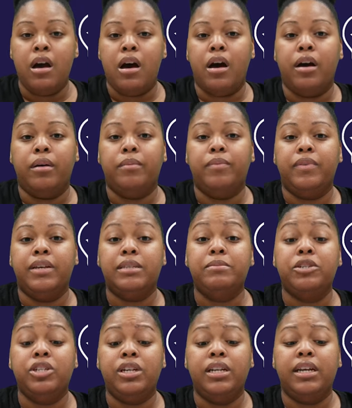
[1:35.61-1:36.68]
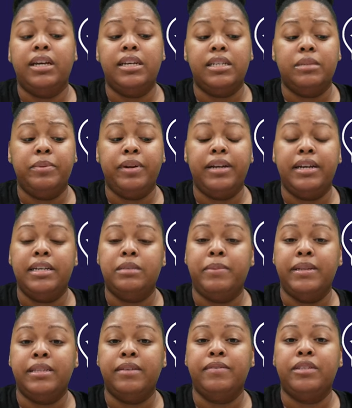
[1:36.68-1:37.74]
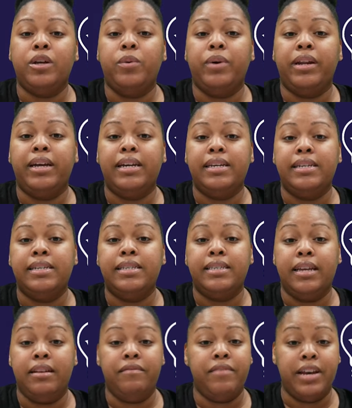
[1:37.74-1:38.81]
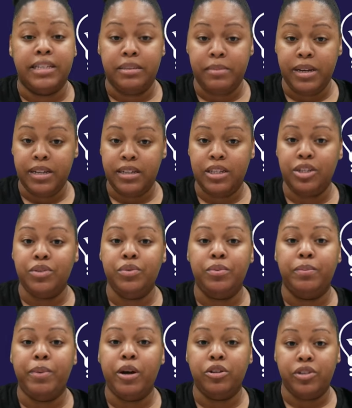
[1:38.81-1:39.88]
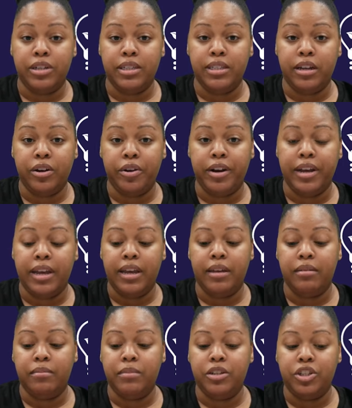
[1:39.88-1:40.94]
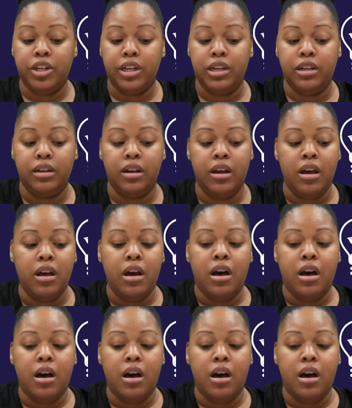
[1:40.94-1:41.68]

Um, this machine is pretty expensive, so it is an investment to purchase a Cricut machine.